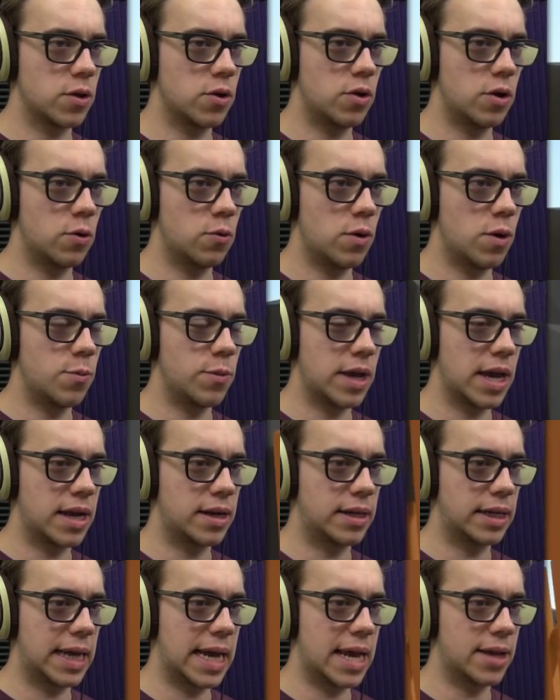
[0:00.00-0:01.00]
the only one we
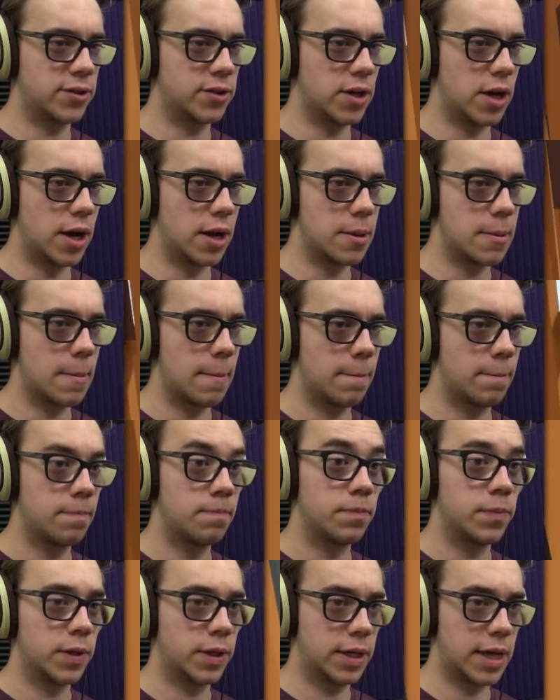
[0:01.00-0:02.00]
had to guess on.
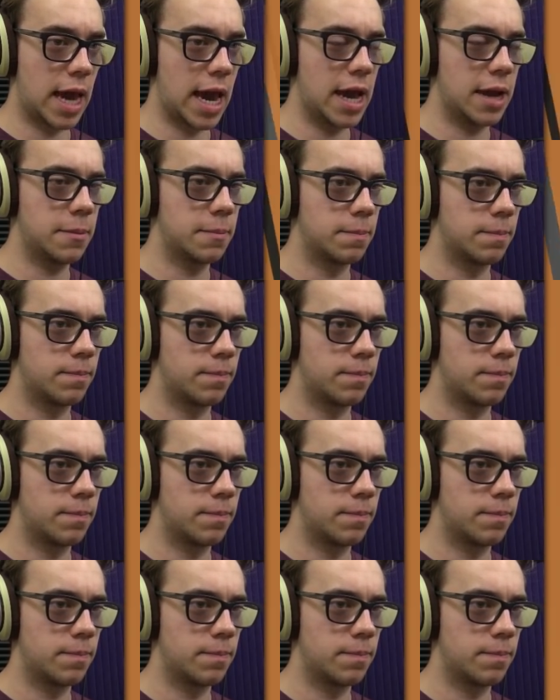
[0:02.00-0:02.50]
Okay.